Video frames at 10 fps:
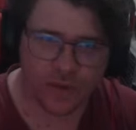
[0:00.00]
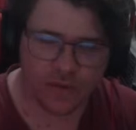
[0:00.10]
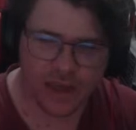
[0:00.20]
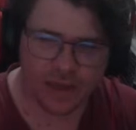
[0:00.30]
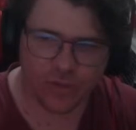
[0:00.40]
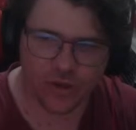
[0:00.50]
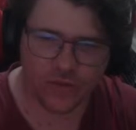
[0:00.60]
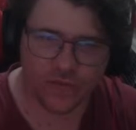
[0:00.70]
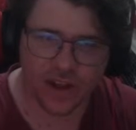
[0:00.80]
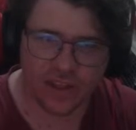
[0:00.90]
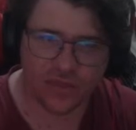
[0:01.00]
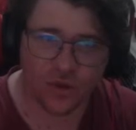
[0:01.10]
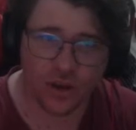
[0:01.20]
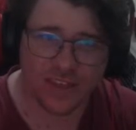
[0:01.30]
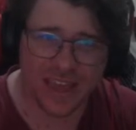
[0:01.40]
game so far.
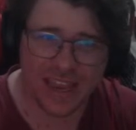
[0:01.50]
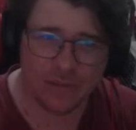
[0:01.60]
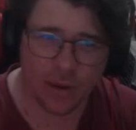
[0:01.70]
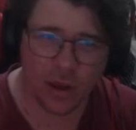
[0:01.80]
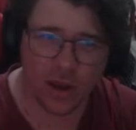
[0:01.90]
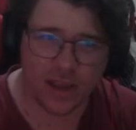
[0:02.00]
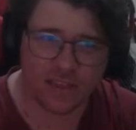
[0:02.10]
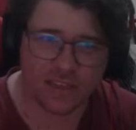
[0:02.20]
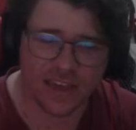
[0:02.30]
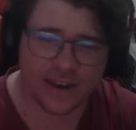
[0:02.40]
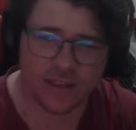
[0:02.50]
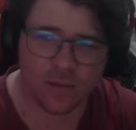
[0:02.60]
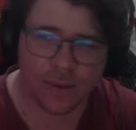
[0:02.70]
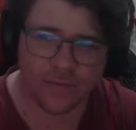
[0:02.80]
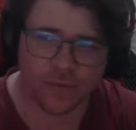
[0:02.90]
13 behinds, and 10 of them
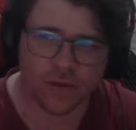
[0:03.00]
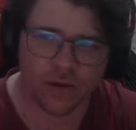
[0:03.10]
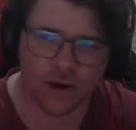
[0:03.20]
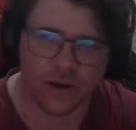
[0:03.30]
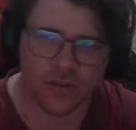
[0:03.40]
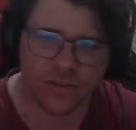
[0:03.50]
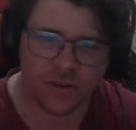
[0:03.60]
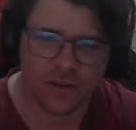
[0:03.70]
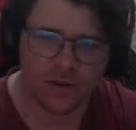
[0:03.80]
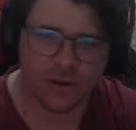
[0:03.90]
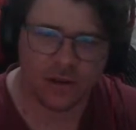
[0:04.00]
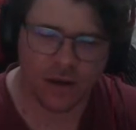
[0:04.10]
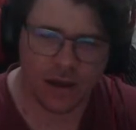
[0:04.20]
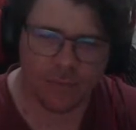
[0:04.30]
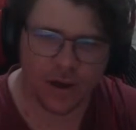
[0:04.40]
have been from the Crows.
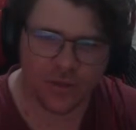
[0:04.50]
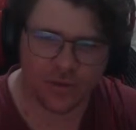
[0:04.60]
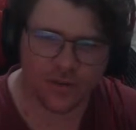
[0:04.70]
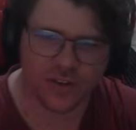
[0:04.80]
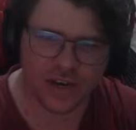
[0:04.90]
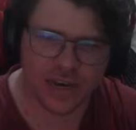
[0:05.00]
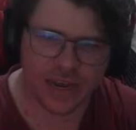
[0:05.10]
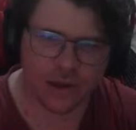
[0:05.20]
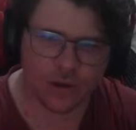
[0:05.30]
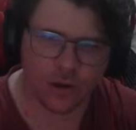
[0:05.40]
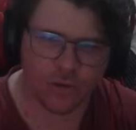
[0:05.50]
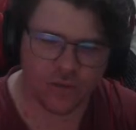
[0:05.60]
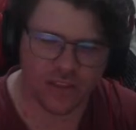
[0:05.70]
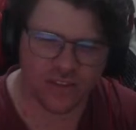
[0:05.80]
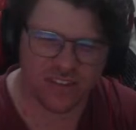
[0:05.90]
Umpire throws it in now.
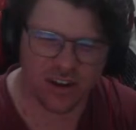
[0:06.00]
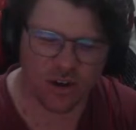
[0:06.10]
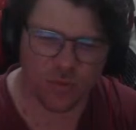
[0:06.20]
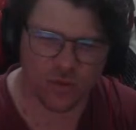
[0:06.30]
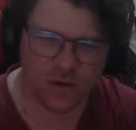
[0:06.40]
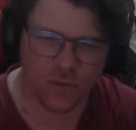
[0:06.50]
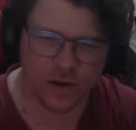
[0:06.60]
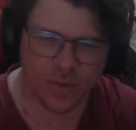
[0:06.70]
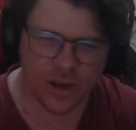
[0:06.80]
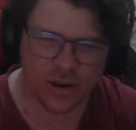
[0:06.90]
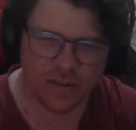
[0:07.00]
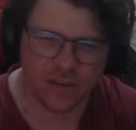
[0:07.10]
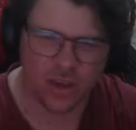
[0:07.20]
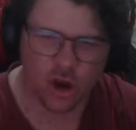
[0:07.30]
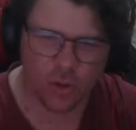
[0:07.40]
Another terrible throw-in, to be honest.
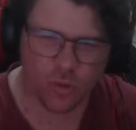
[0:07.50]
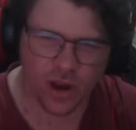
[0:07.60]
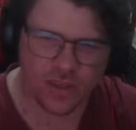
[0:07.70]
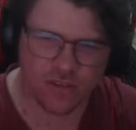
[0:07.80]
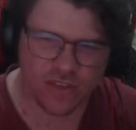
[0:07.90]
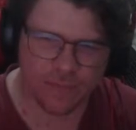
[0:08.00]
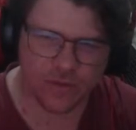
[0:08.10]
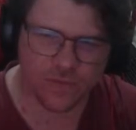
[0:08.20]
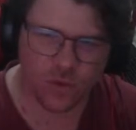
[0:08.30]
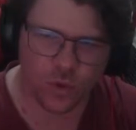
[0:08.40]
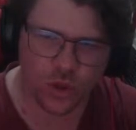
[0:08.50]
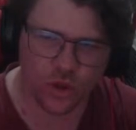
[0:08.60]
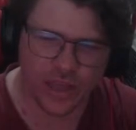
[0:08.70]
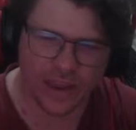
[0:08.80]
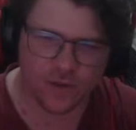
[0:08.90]
O'Brien just thumps it forward. Josh
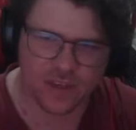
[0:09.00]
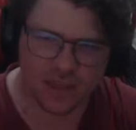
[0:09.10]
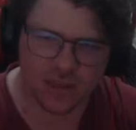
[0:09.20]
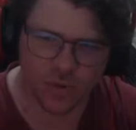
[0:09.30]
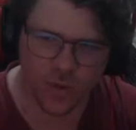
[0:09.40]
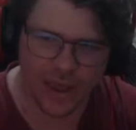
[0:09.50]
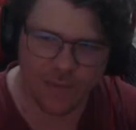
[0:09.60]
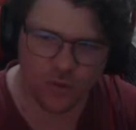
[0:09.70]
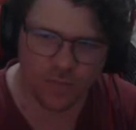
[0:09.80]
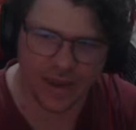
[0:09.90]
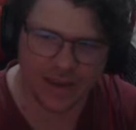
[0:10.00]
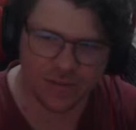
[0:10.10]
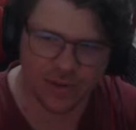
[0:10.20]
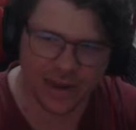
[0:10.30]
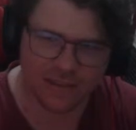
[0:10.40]
Dacos gets the ball. Handballs are back into
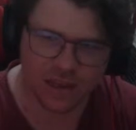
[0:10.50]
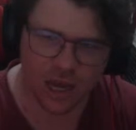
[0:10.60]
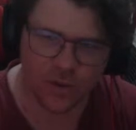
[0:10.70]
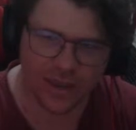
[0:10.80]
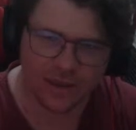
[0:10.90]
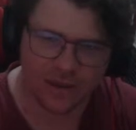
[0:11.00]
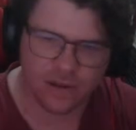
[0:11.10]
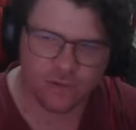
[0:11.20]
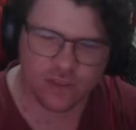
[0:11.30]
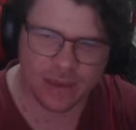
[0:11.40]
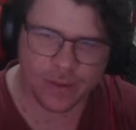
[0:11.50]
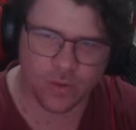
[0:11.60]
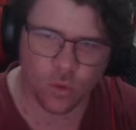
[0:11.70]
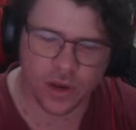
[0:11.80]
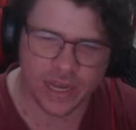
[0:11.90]
play to Goey. Just happy to
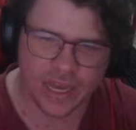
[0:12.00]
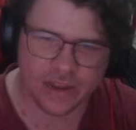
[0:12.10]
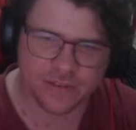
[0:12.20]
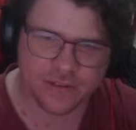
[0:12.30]
walk it out.